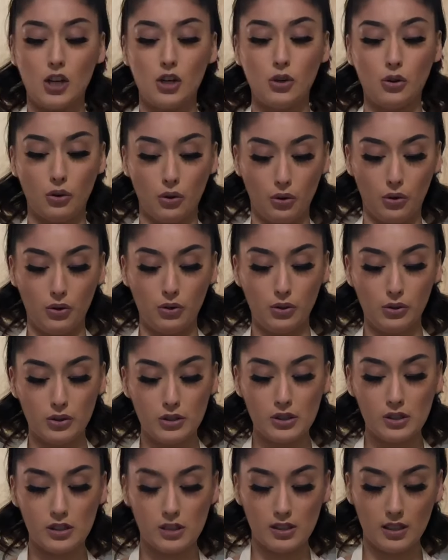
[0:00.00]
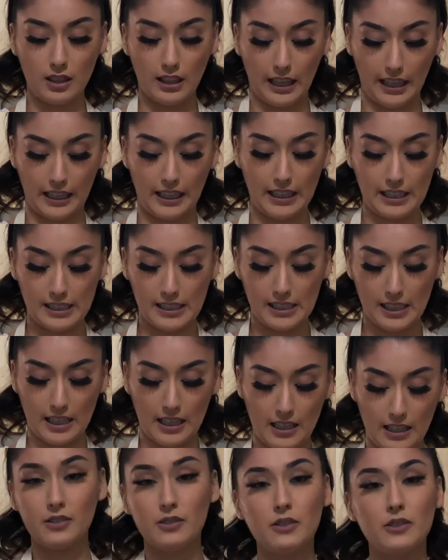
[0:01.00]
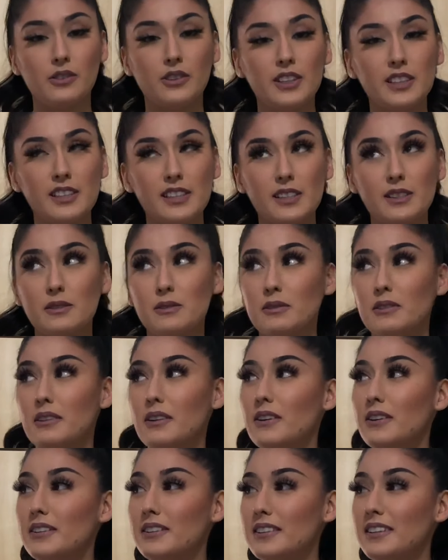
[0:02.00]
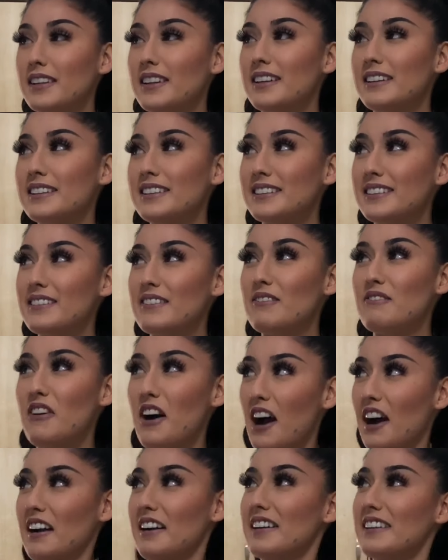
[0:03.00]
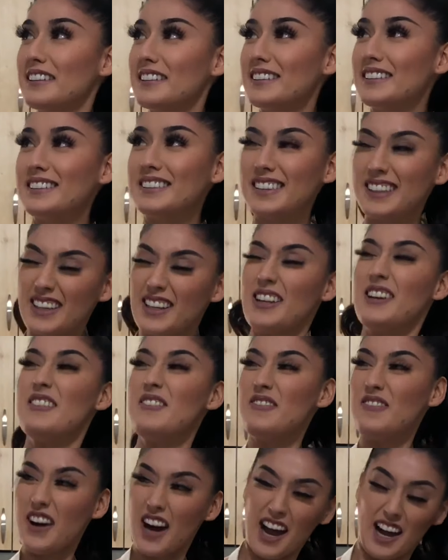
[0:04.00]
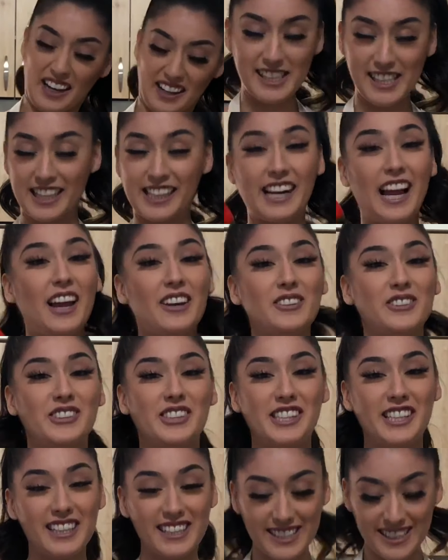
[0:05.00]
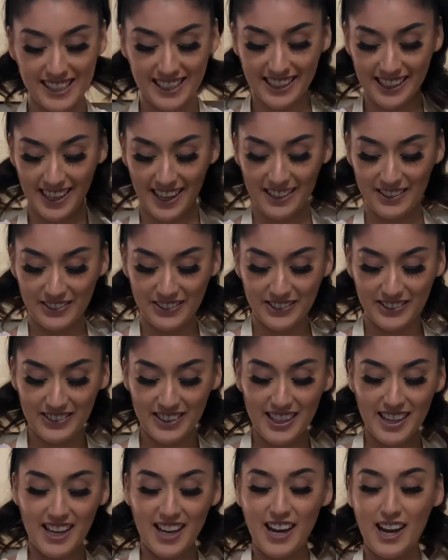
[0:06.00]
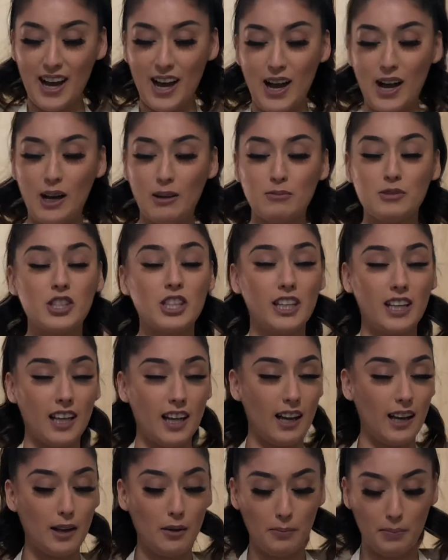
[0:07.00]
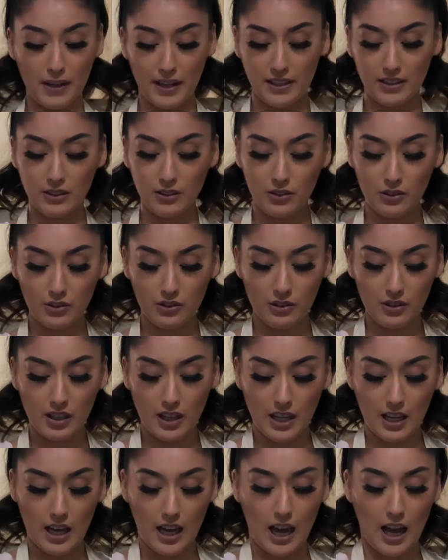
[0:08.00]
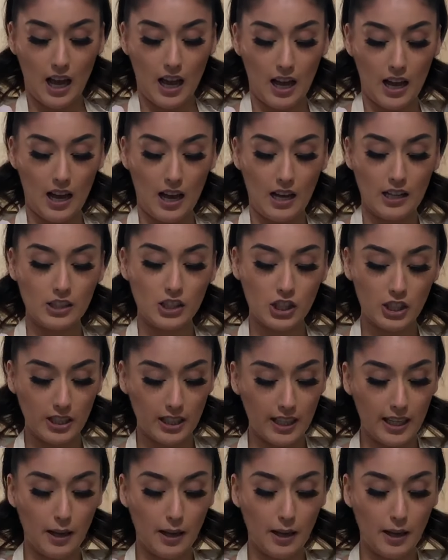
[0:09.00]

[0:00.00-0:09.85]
rojos, like I said. What is this one called again? Fuck. Serrano, chile serrano, um, chile jalapeño, uh, chile